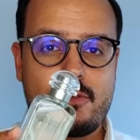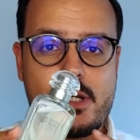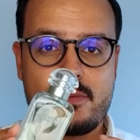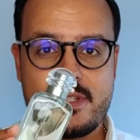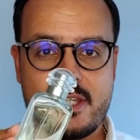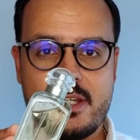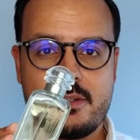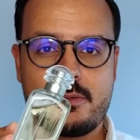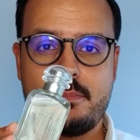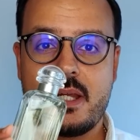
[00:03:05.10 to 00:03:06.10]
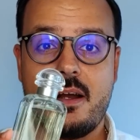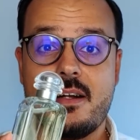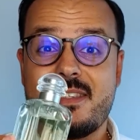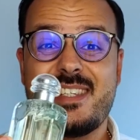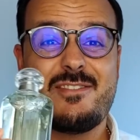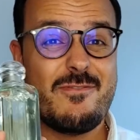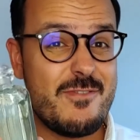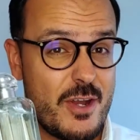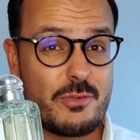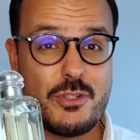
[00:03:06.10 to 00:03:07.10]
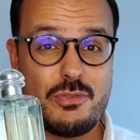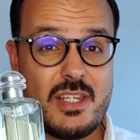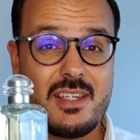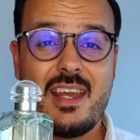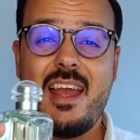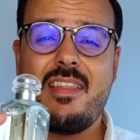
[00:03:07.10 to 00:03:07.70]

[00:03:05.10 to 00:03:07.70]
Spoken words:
fragrance here because it's very unique,